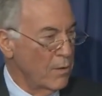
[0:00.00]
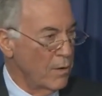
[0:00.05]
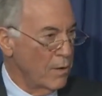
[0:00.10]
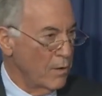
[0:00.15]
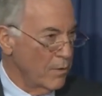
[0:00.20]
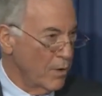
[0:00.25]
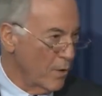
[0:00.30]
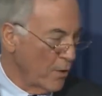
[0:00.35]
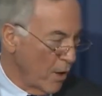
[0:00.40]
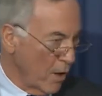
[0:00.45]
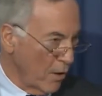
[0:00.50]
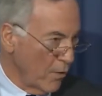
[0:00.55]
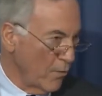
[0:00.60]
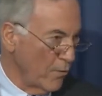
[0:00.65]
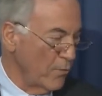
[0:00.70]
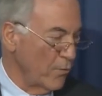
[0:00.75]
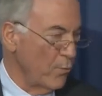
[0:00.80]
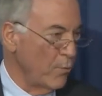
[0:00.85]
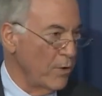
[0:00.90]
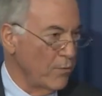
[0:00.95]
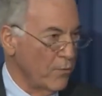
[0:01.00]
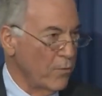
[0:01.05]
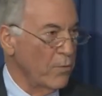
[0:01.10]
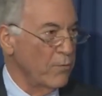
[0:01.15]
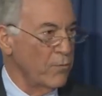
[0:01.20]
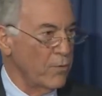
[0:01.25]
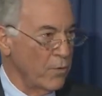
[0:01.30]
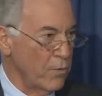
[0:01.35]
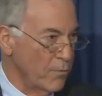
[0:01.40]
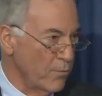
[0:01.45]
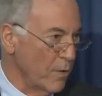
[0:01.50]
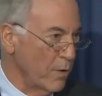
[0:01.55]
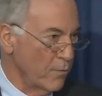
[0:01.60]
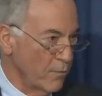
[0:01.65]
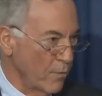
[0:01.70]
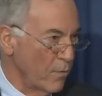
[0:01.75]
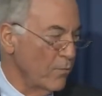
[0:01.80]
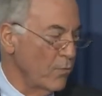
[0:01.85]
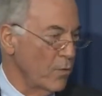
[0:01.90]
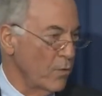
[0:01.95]
the dollar is a reserve currency,
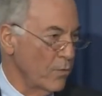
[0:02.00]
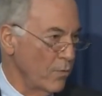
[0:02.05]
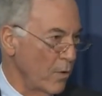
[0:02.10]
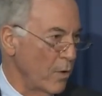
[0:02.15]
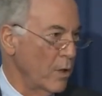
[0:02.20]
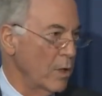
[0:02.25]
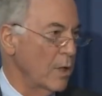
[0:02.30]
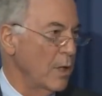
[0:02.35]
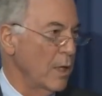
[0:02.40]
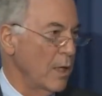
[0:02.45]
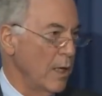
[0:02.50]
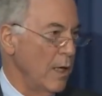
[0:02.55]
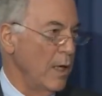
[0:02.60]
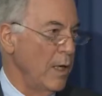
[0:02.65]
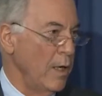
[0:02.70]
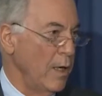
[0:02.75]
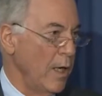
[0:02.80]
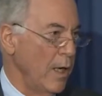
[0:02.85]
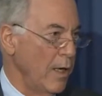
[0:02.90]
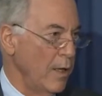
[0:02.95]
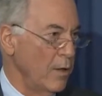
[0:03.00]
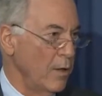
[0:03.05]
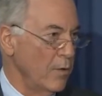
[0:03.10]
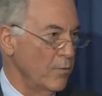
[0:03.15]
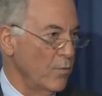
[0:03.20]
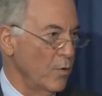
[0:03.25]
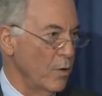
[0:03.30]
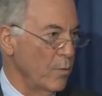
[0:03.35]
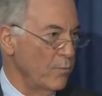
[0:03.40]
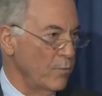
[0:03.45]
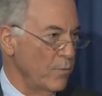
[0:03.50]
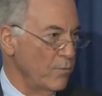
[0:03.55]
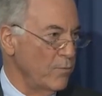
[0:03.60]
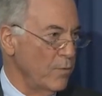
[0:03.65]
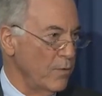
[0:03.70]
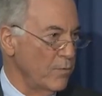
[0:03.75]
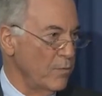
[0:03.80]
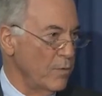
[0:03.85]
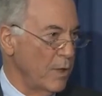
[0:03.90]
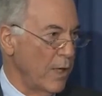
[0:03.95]
so forth, so on. And, and in terms of
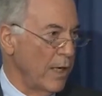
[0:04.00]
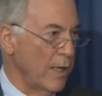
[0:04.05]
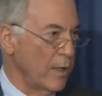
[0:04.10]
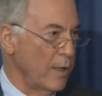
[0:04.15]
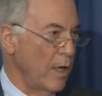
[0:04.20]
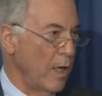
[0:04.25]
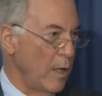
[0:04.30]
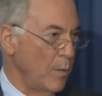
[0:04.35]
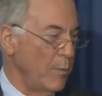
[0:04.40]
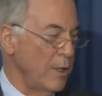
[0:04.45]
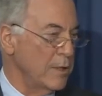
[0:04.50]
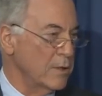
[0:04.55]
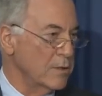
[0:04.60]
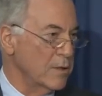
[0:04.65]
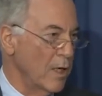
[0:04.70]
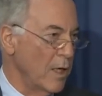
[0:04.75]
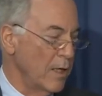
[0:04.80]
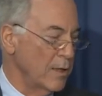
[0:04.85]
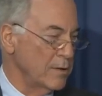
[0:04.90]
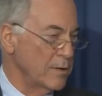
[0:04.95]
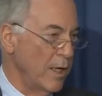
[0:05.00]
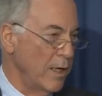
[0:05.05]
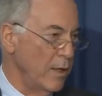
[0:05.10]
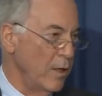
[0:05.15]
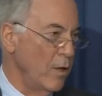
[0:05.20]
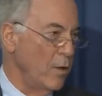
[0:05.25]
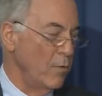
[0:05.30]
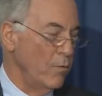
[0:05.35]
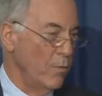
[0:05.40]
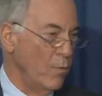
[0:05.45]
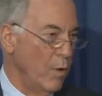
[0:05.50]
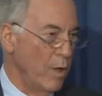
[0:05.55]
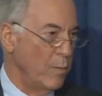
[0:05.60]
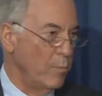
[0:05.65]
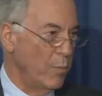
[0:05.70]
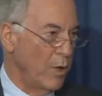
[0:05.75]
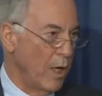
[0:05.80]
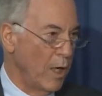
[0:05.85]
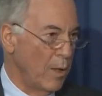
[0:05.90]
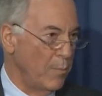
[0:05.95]
just economic size, and I know the way
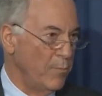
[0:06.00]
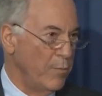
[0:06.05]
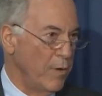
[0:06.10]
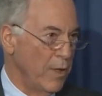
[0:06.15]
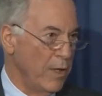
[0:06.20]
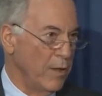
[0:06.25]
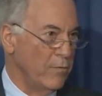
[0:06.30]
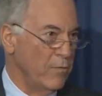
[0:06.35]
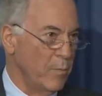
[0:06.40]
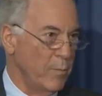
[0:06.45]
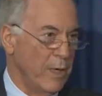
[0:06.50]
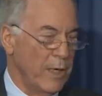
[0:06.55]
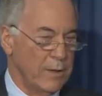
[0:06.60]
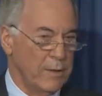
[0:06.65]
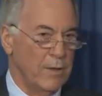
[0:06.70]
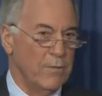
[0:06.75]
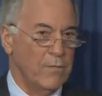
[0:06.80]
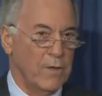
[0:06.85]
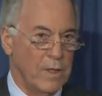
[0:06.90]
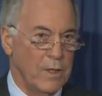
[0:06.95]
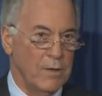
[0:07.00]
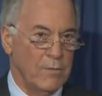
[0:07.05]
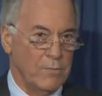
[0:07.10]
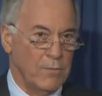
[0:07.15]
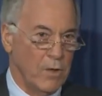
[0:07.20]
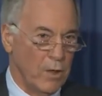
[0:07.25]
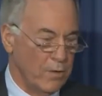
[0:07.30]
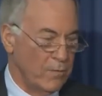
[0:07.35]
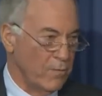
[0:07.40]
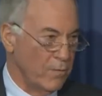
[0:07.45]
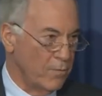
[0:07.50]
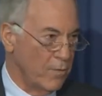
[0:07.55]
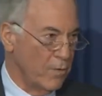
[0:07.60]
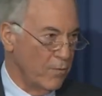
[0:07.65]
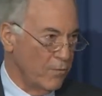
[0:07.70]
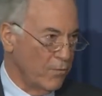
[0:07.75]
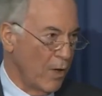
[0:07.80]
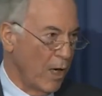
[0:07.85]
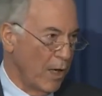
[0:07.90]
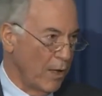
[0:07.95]
Bob thinks about this, he just looks at the
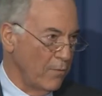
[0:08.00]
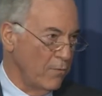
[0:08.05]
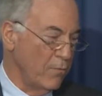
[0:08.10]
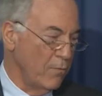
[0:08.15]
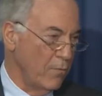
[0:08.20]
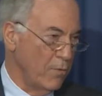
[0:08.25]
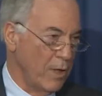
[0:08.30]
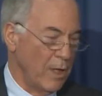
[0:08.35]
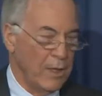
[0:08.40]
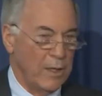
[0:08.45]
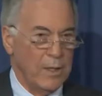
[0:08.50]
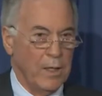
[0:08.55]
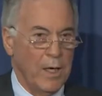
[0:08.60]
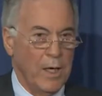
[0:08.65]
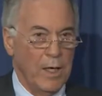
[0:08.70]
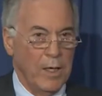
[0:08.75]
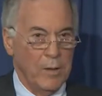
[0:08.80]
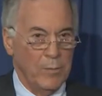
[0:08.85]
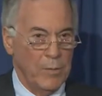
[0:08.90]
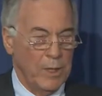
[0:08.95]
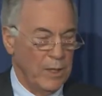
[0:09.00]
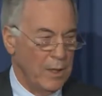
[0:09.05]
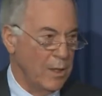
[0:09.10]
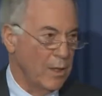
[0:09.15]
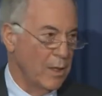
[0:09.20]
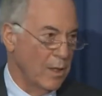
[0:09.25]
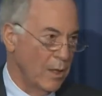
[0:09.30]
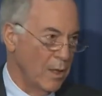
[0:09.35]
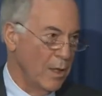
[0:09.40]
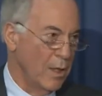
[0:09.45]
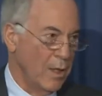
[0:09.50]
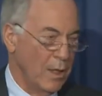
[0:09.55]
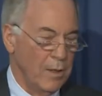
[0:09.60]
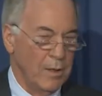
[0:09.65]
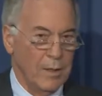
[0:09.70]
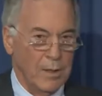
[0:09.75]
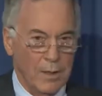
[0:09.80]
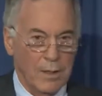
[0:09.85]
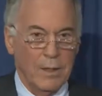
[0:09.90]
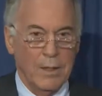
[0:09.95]
size of the economy
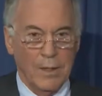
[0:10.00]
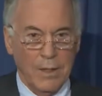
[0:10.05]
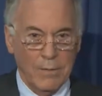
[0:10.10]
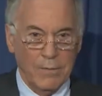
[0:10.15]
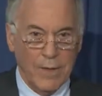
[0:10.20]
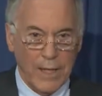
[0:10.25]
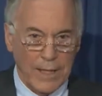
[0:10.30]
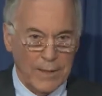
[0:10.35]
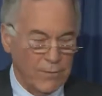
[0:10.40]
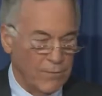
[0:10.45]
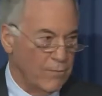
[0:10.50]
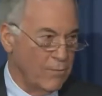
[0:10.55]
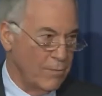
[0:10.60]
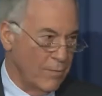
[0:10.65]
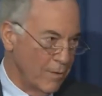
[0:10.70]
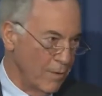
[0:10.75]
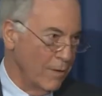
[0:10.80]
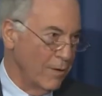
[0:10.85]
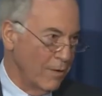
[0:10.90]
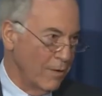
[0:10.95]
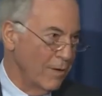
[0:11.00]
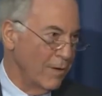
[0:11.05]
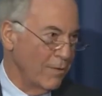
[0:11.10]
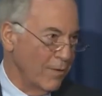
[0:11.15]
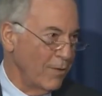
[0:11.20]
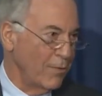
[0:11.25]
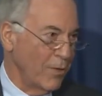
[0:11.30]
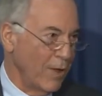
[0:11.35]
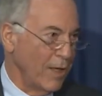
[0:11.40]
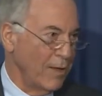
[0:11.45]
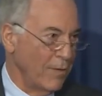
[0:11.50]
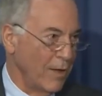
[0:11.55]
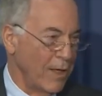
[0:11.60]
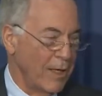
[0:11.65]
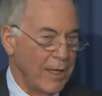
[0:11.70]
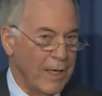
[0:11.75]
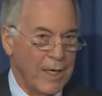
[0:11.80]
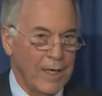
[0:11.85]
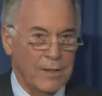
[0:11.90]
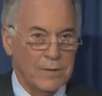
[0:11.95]
and, and that's the, the thing that
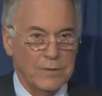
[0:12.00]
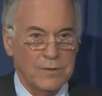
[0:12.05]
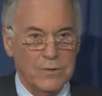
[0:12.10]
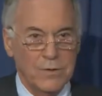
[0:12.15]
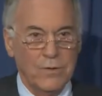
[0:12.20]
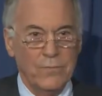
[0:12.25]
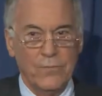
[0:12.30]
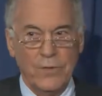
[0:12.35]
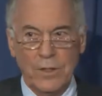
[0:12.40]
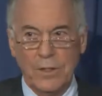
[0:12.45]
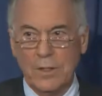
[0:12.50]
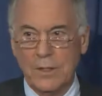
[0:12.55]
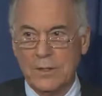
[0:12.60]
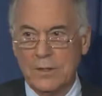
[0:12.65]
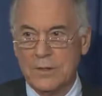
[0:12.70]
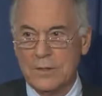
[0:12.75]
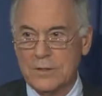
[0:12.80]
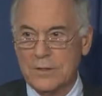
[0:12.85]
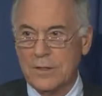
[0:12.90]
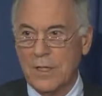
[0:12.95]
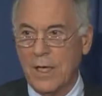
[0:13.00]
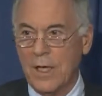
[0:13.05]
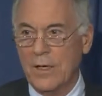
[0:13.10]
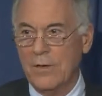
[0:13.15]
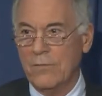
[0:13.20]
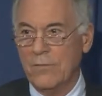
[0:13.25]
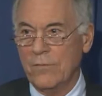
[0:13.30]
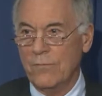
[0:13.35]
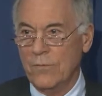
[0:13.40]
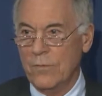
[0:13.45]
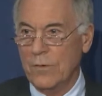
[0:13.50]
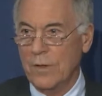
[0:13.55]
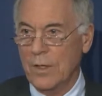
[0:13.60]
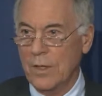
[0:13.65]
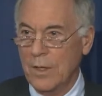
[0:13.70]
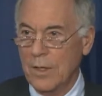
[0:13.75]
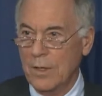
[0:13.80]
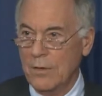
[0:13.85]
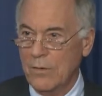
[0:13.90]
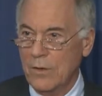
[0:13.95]
counts. So if you look at the size of
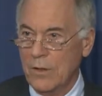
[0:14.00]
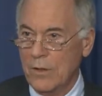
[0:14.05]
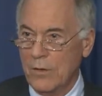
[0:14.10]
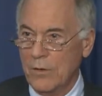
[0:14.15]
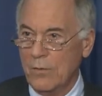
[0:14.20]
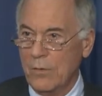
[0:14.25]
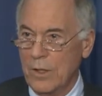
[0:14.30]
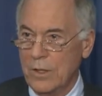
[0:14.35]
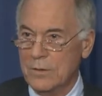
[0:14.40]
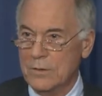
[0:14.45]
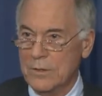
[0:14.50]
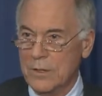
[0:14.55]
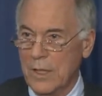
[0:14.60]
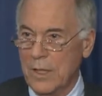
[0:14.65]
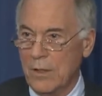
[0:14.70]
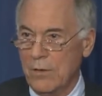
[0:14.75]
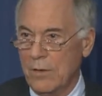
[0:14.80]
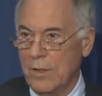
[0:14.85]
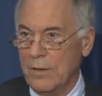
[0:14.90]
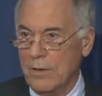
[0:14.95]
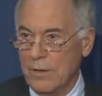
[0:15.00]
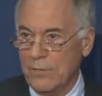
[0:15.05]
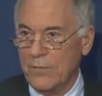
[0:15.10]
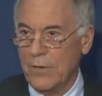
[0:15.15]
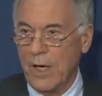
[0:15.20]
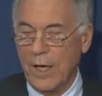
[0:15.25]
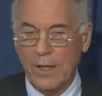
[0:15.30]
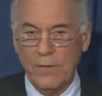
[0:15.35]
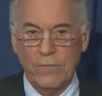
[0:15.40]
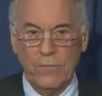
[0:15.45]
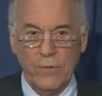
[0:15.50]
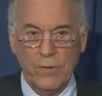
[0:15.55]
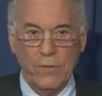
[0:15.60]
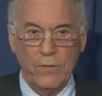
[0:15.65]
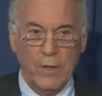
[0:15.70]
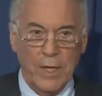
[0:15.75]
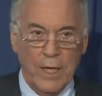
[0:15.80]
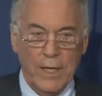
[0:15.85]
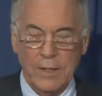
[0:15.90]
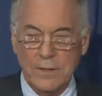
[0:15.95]
the Eurozone and the size of the
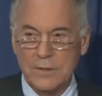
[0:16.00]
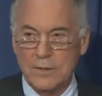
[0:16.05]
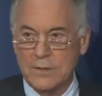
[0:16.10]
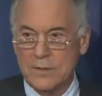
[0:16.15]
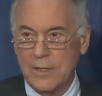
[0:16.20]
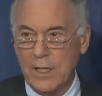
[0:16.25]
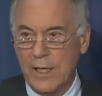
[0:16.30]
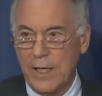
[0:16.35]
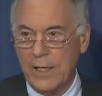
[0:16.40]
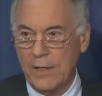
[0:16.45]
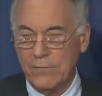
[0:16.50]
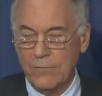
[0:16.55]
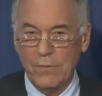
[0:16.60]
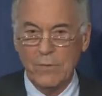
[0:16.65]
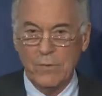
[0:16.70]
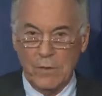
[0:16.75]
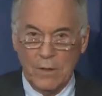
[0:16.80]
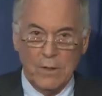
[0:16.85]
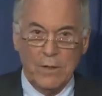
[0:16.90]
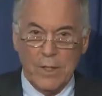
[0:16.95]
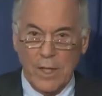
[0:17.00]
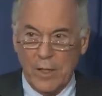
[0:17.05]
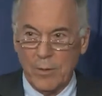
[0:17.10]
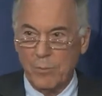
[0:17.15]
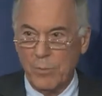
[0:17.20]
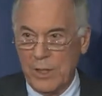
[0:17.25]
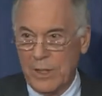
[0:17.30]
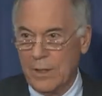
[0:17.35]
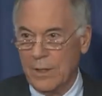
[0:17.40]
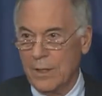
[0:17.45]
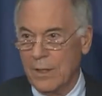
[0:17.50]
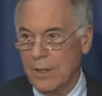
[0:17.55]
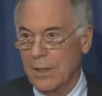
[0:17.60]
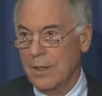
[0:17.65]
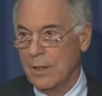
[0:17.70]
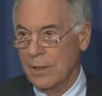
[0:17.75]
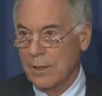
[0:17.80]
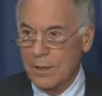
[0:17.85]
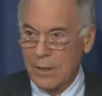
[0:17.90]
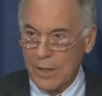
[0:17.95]
United States, you, you got a big
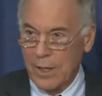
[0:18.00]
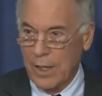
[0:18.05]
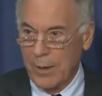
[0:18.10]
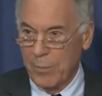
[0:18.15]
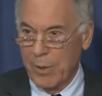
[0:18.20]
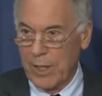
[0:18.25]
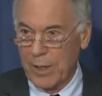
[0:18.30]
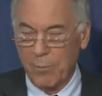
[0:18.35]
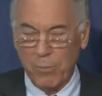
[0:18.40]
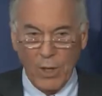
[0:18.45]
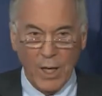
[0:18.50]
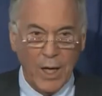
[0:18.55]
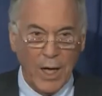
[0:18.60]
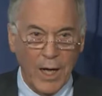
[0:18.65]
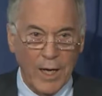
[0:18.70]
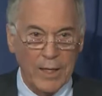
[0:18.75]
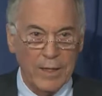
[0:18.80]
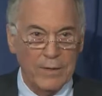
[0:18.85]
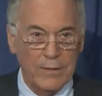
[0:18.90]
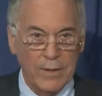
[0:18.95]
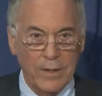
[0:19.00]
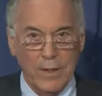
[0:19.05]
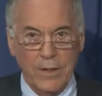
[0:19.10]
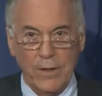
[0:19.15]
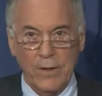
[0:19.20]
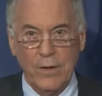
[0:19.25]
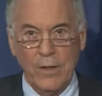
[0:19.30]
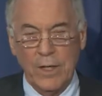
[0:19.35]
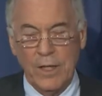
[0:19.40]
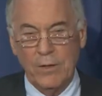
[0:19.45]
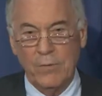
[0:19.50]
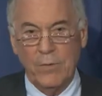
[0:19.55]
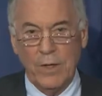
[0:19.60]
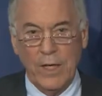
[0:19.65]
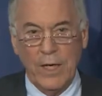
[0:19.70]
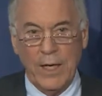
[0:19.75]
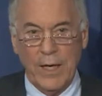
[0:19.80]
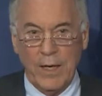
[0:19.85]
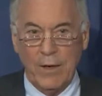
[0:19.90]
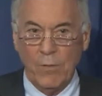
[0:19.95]
got a big block there, and,
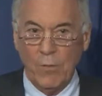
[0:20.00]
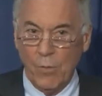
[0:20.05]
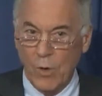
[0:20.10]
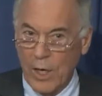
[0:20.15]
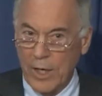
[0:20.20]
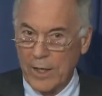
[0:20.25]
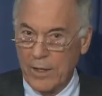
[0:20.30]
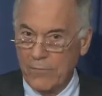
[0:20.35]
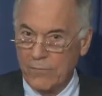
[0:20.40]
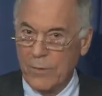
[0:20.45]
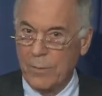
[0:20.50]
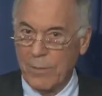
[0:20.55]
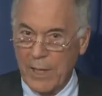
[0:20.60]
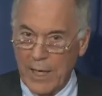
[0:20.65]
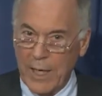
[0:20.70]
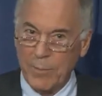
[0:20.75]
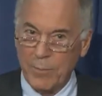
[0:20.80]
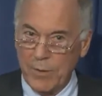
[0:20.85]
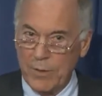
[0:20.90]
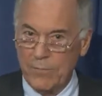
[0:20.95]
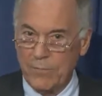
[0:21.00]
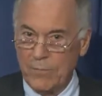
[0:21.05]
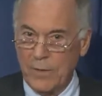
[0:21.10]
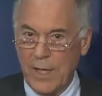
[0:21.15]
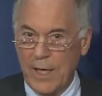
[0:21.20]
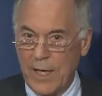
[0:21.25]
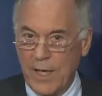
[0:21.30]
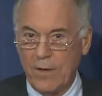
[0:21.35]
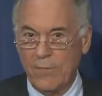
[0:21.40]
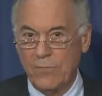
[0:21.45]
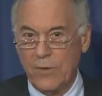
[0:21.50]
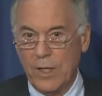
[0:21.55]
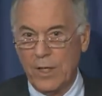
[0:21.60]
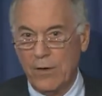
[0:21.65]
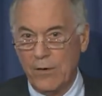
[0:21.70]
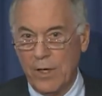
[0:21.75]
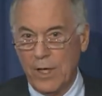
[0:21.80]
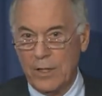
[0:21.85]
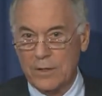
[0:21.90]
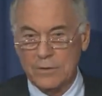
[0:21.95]
and one of them happens to have the
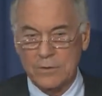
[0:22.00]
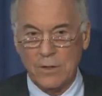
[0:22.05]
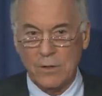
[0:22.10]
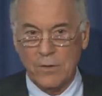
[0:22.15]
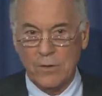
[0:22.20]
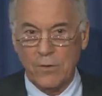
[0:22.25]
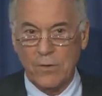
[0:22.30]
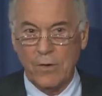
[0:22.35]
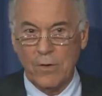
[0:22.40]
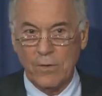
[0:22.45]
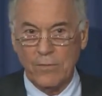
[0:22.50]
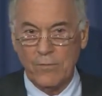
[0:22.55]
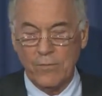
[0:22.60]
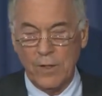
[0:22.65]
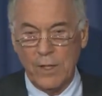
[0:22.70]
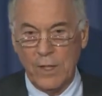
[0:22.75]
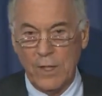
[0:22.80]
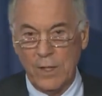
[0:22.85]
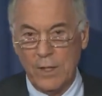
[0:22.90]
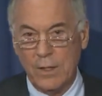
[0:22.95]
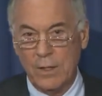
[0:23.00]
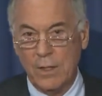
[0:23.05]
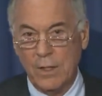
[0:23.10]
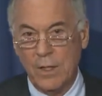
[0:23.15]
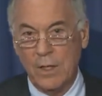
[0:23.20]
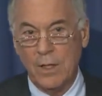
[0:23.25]
international currency in it.